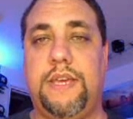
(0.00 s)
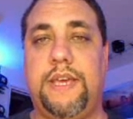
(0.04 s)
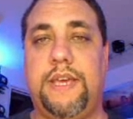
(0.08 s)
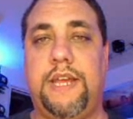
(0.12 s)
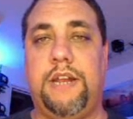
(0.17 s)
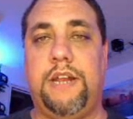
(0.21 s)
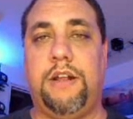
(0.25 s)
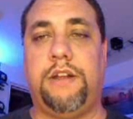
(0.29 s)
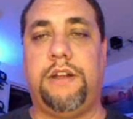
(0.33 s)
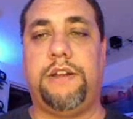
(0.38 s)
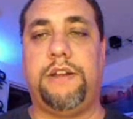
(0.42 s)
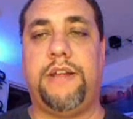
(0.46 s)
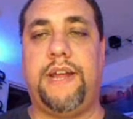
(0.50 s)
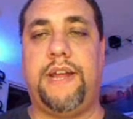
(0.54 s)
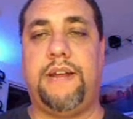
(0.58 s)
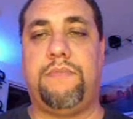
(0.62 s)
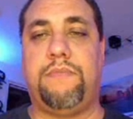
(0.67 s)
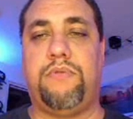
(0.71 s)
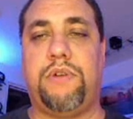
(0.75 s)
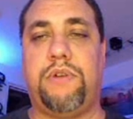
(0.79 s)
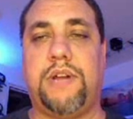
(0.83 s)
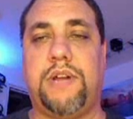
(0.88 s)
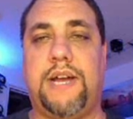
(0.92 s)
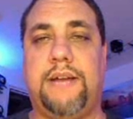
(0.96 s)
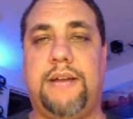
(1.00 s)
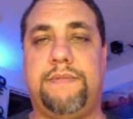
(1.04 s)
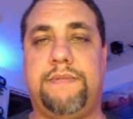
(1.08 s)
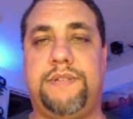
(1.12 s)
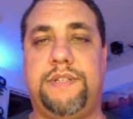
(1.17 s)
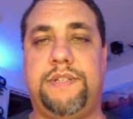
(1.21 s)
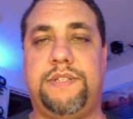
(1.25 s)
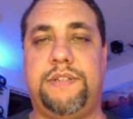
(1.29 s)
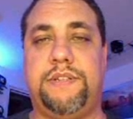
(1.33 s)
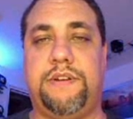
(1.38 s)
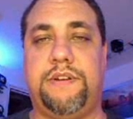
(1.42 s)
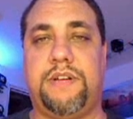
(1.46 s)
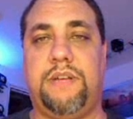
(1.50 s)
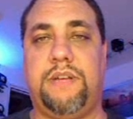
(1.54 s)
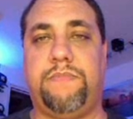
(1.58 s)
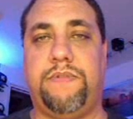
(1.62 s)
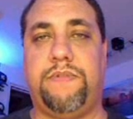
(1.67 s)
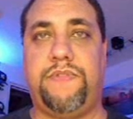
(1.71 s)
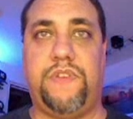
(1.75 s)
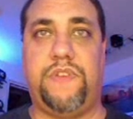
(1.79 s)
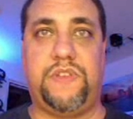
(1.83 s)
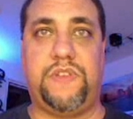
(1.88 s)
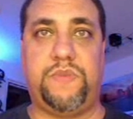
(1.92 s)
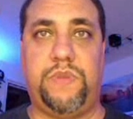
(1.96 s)
And under airport options, there are a couple
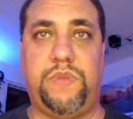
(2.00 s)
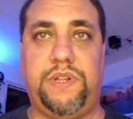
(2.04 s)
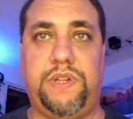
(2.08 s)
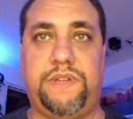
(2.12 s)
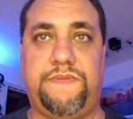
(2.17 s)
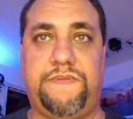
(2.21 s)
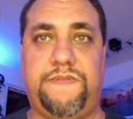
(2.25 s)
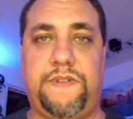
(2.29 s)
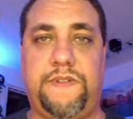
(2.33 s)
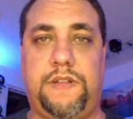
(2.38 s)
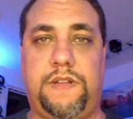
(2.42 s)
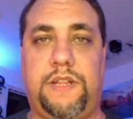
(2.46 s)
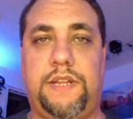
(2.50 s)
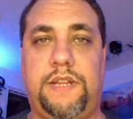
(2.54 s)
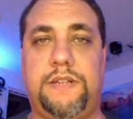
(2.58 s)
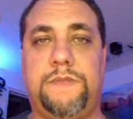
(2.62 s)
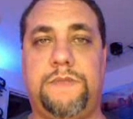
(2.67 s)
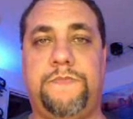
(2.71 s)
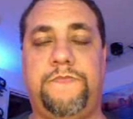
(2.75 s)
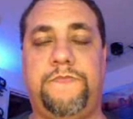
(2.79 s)
of things we need to fill in.